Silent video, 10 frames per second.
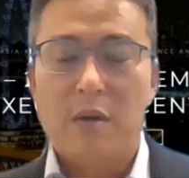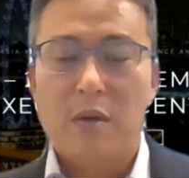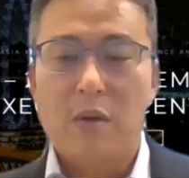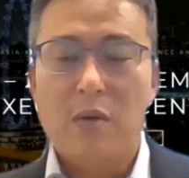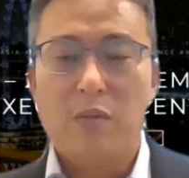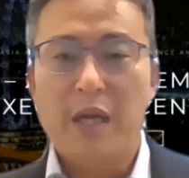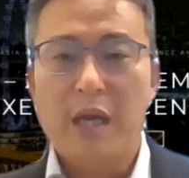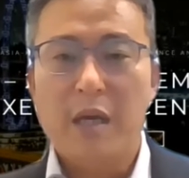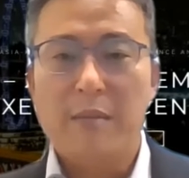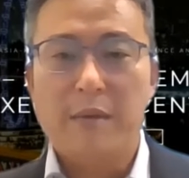or we
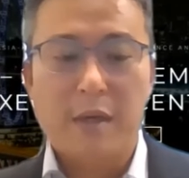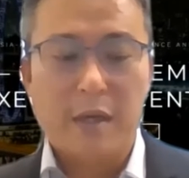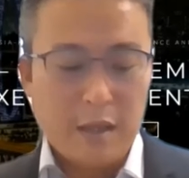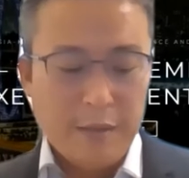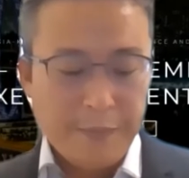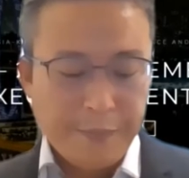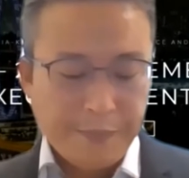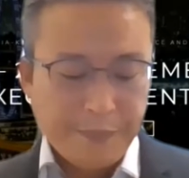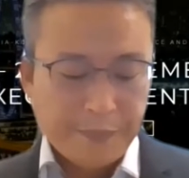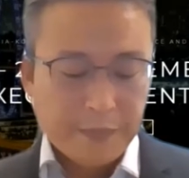have a
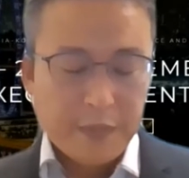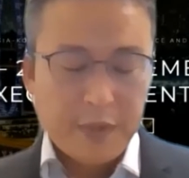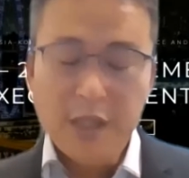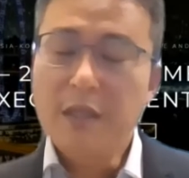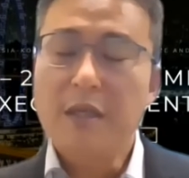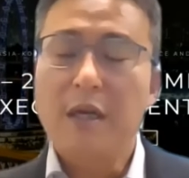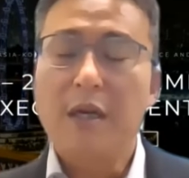digital